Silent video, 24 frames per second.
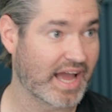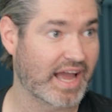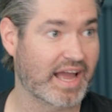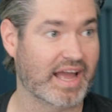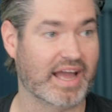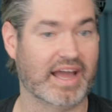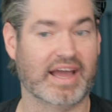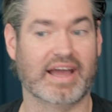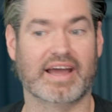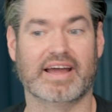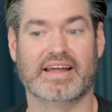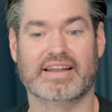
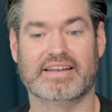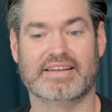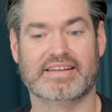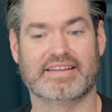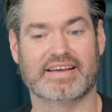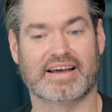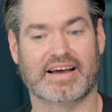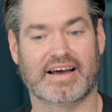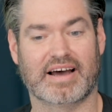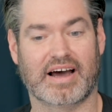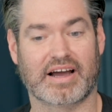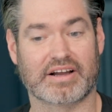And
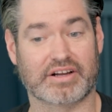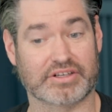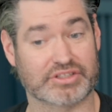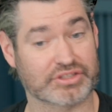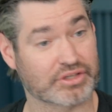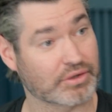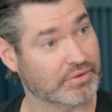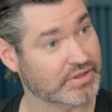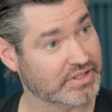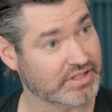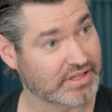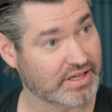I got to
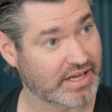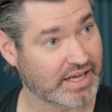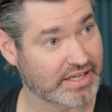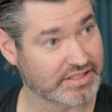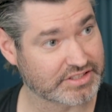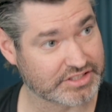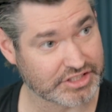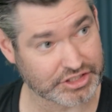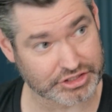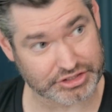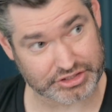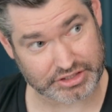go in and
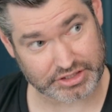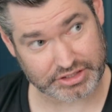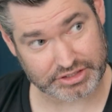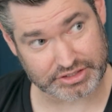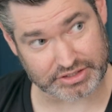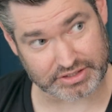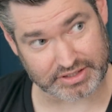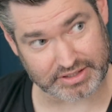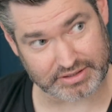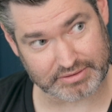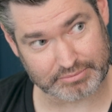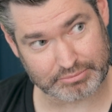see a
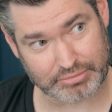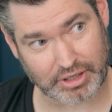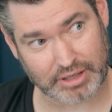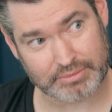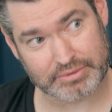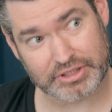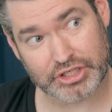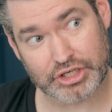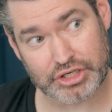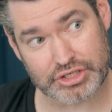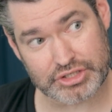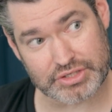surgery.
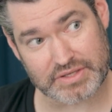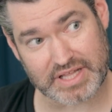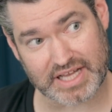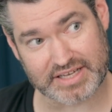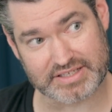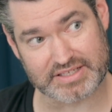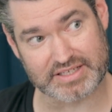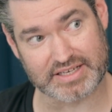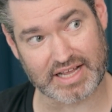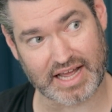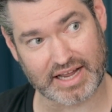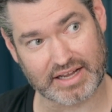Probably couldn't do that
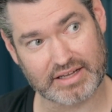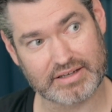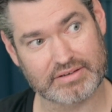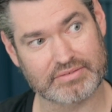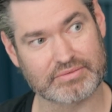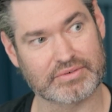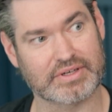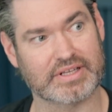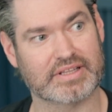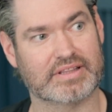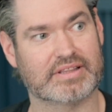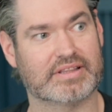today
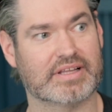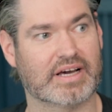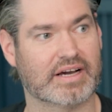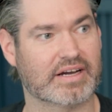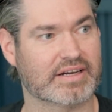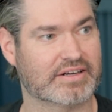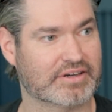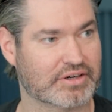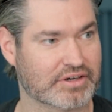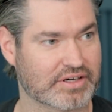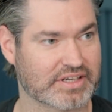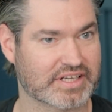with
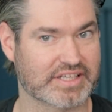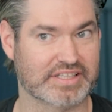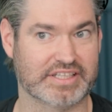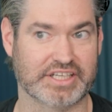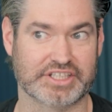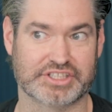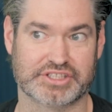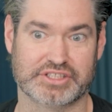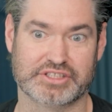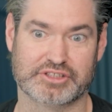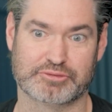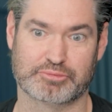current
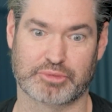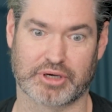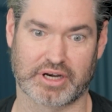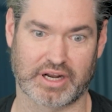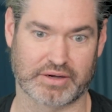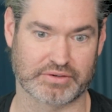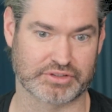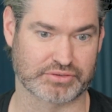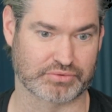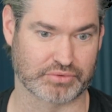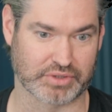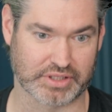conditions, but I
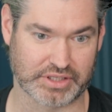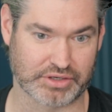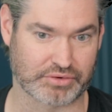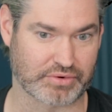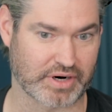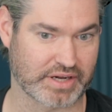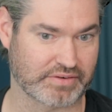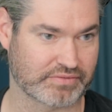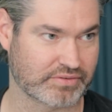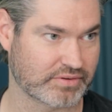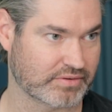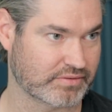was really
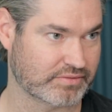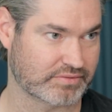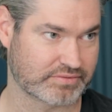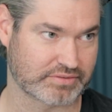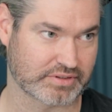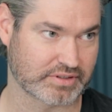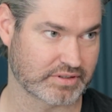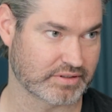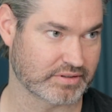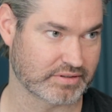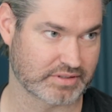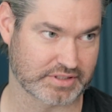grateful
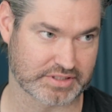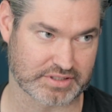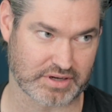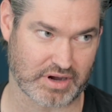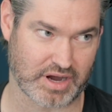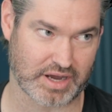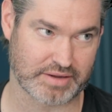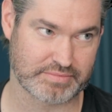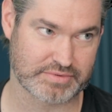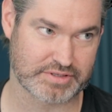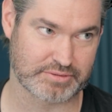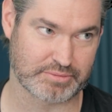for the
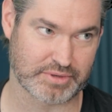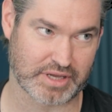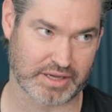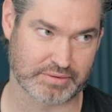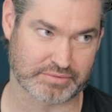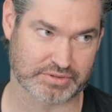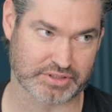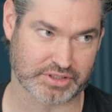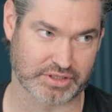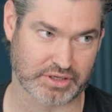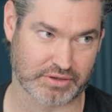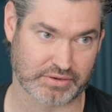time to be
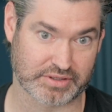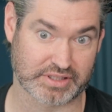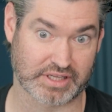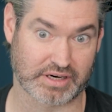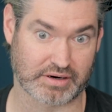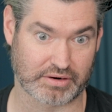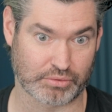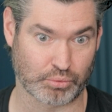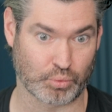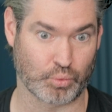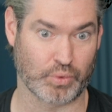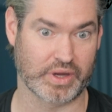able to go in
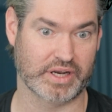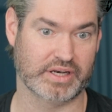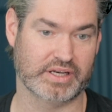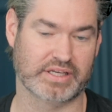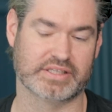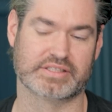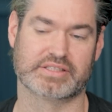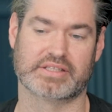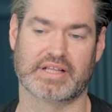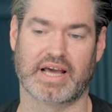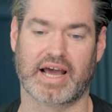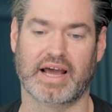there and
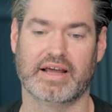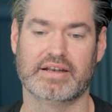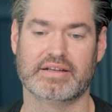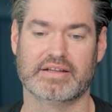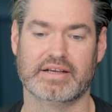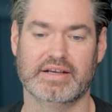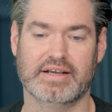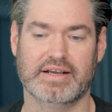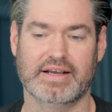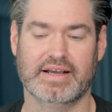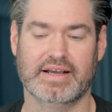witness that.